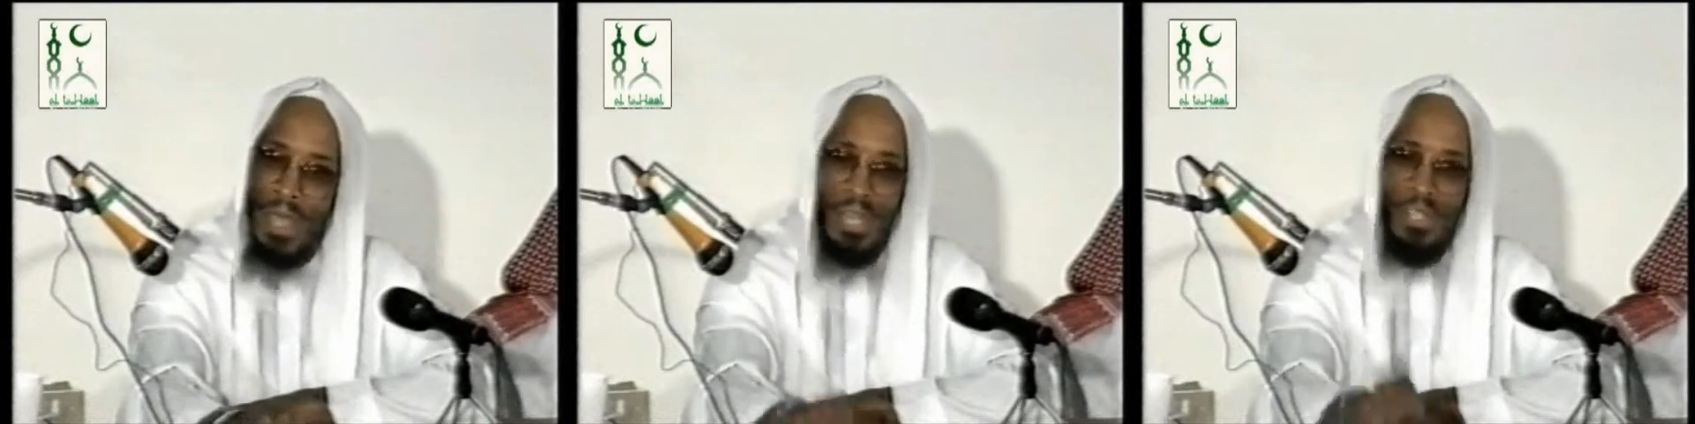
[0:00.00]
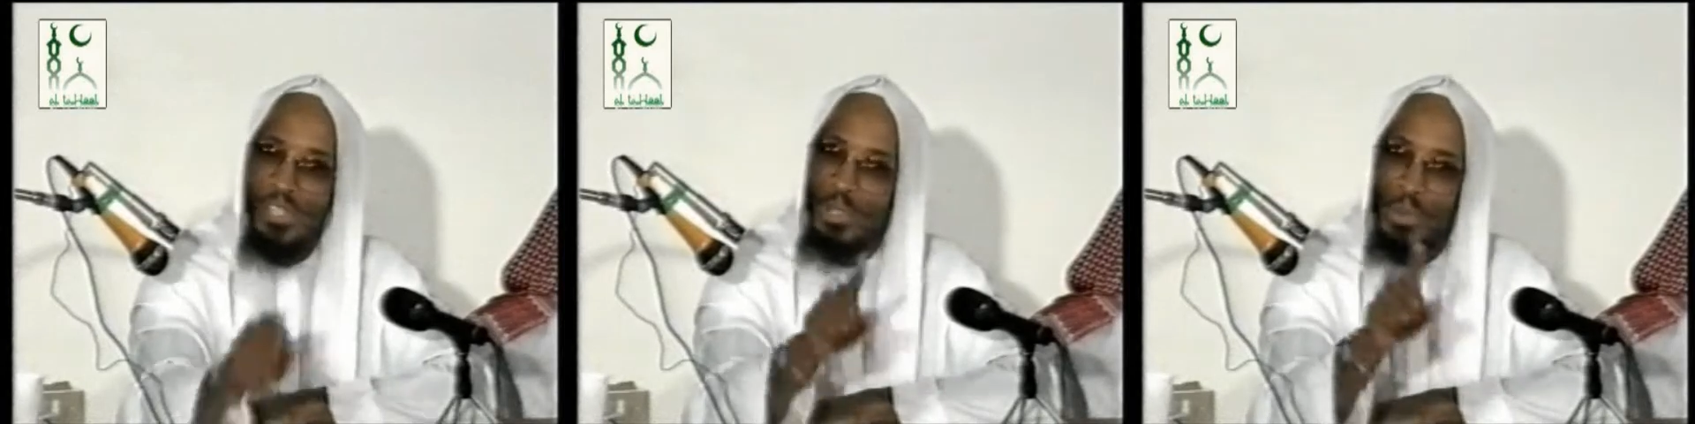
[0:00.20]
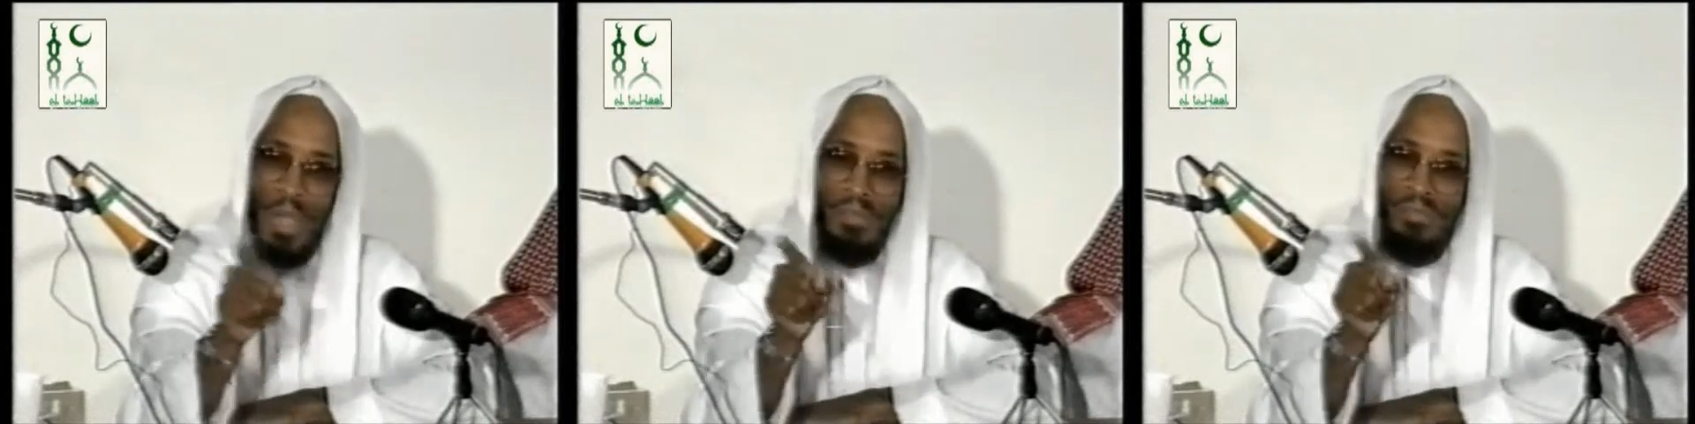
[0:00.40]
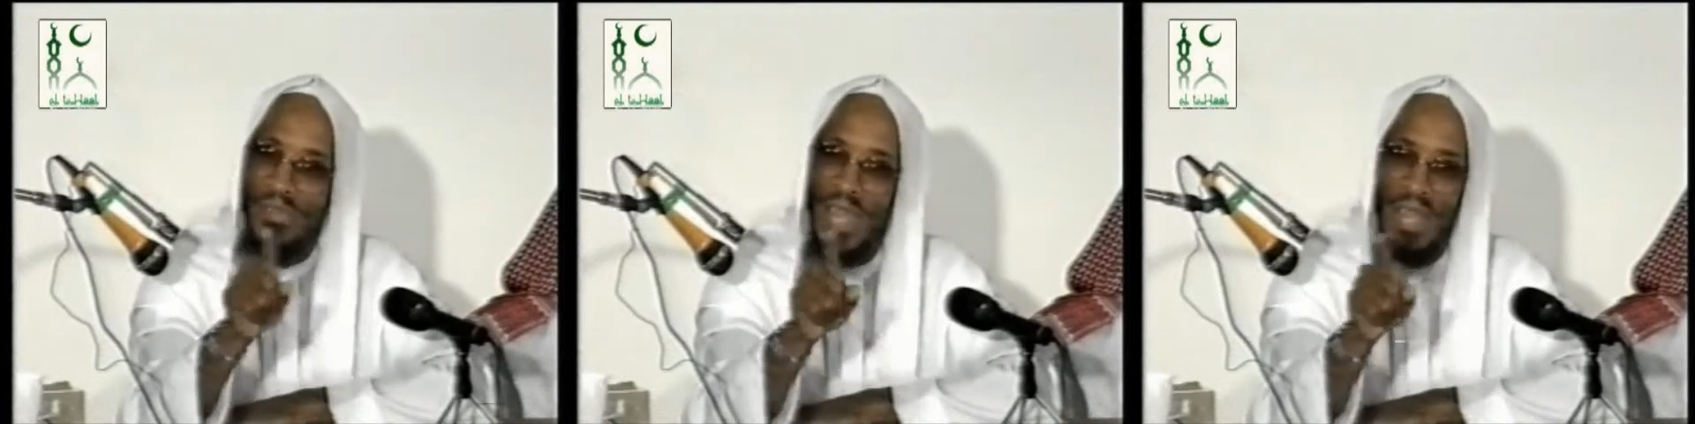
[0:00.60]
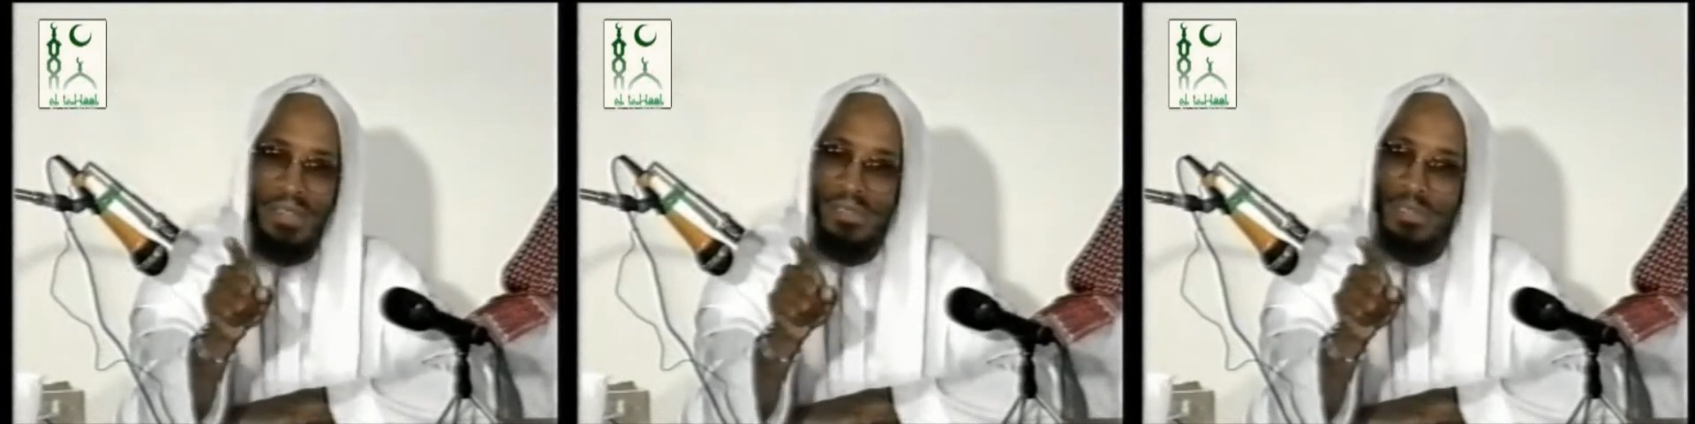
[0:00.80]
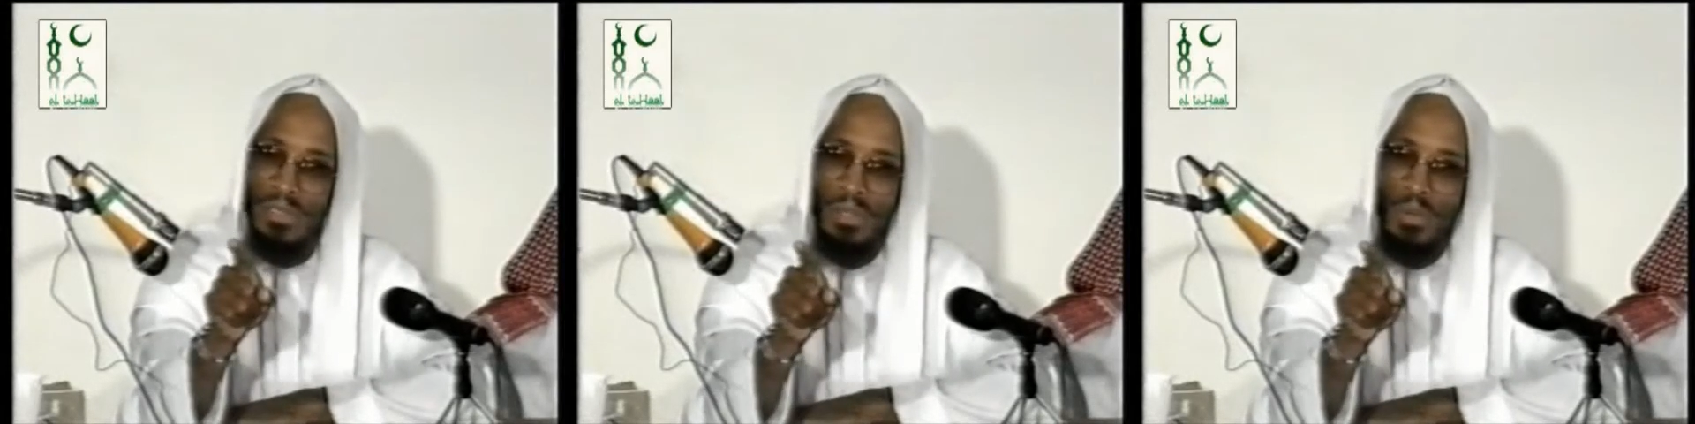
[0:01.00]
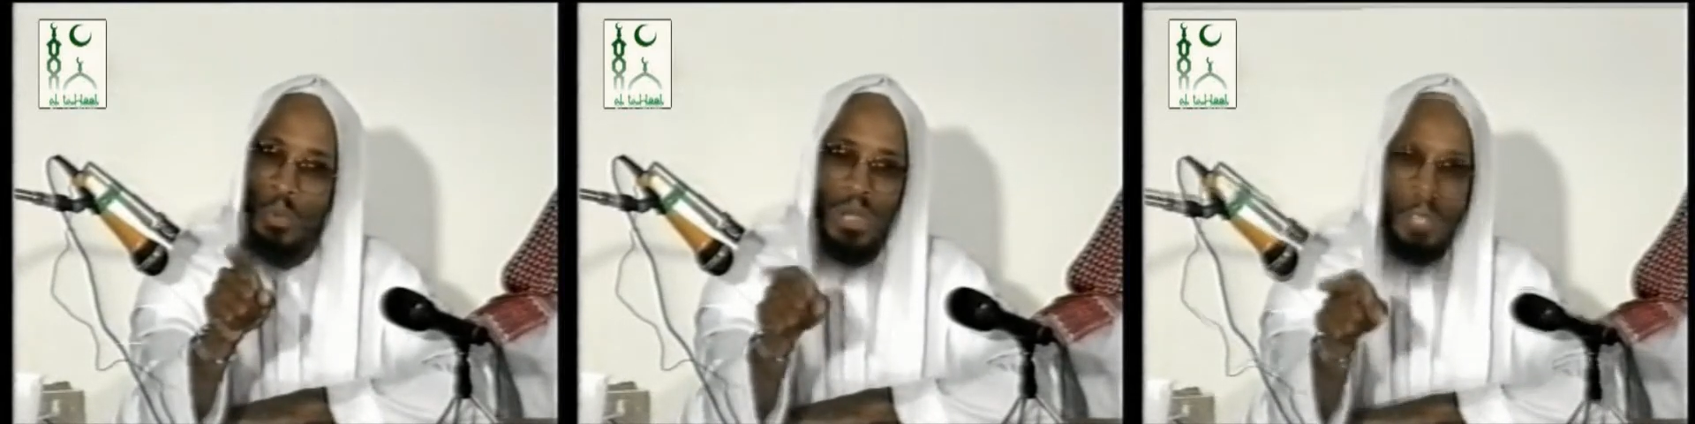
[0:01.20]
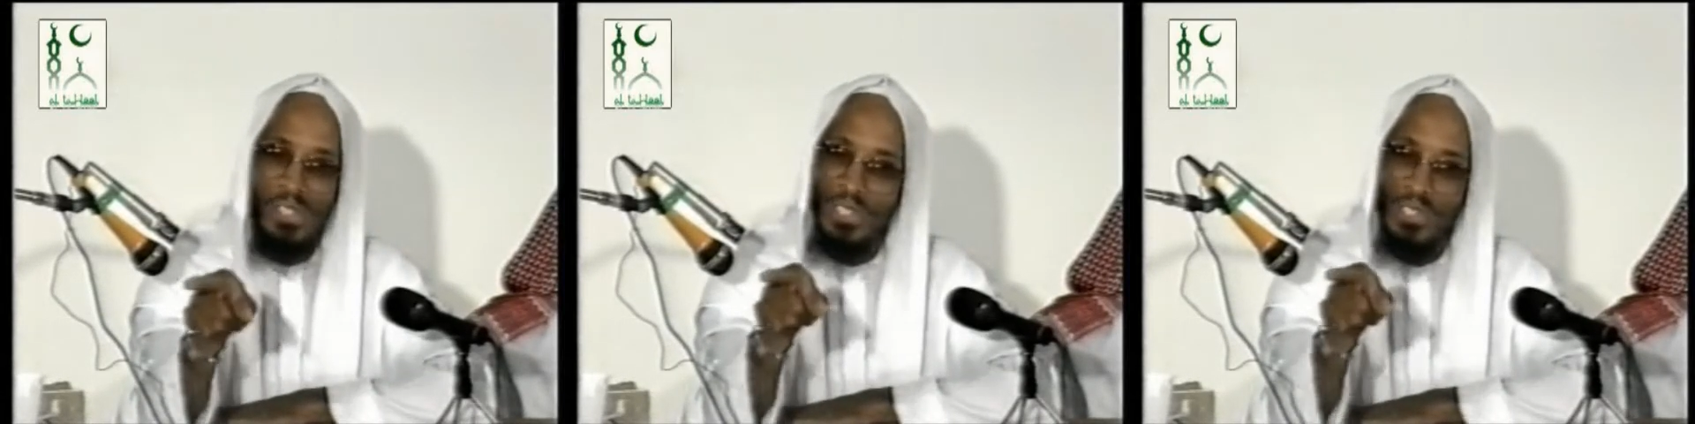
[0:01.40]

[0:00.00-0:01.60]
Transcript: and you have not went